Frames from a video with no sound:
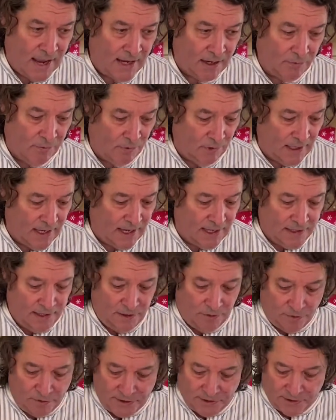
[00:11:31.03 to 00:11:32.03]
we'll add the
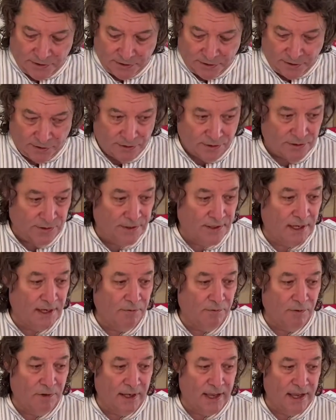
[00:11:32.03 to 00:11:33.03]
oysters, and
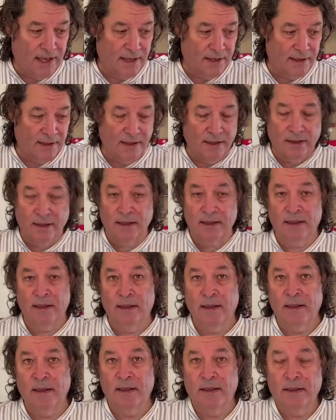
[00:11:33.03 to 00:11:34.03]
we'll add the
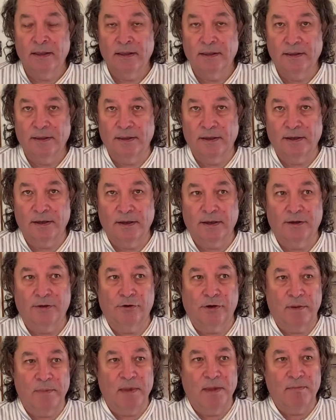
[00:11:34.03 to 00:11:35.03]

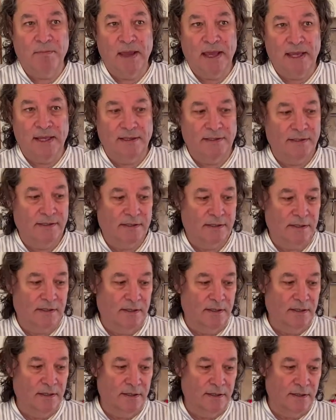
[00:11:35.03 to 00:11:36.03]
creamy base,
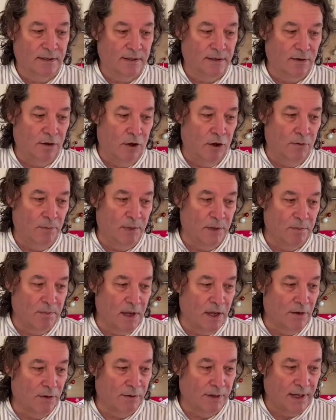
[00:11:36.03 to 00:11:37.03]
the almond
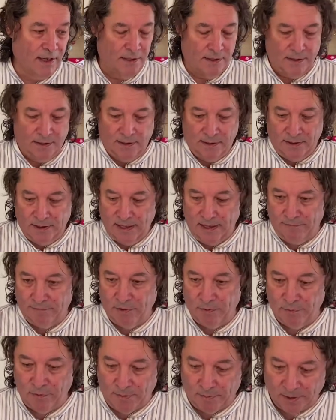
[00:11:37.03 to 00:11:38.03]
milk and the heavy
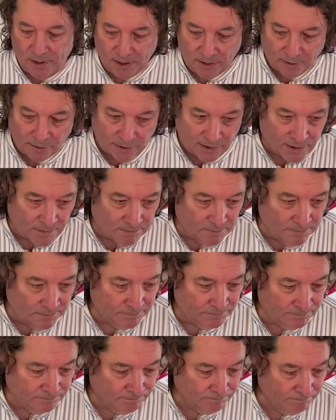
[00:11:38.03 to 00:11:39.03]
whipping cream.
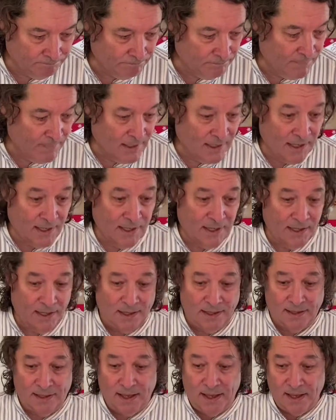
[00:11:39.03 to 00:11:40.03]

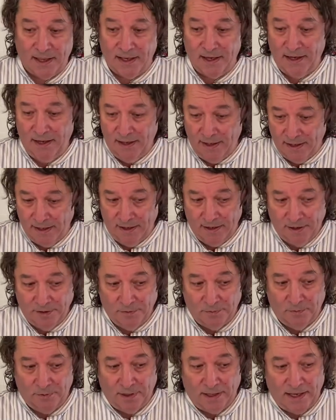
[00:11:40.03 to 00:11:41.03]
And then
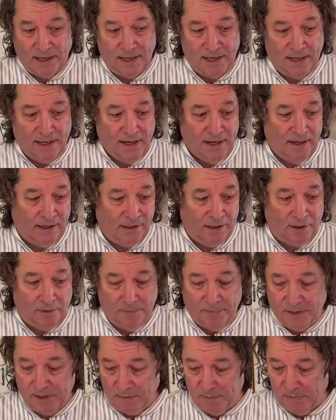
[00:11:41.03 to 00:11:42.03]
we'll add a little
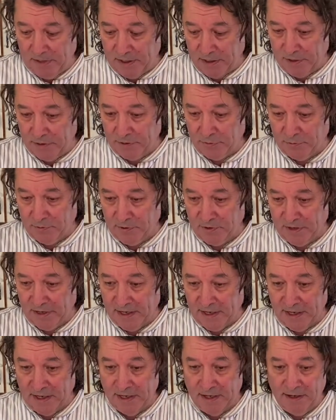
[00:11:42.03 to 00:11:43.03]
bit of butter toward
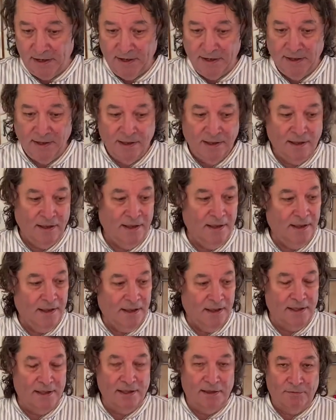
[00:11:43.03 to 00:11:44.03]
the end,
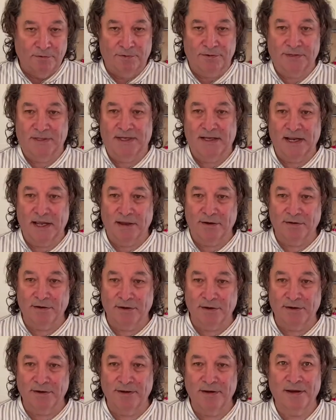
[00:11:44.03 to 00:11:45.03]
and then we'll sit
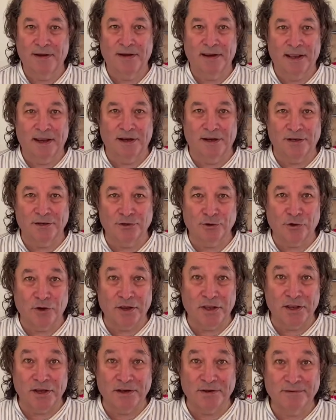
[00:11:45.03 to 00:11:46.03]
down and enjoy
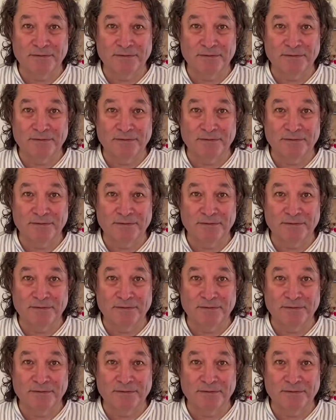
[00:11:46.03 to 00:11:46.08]
it.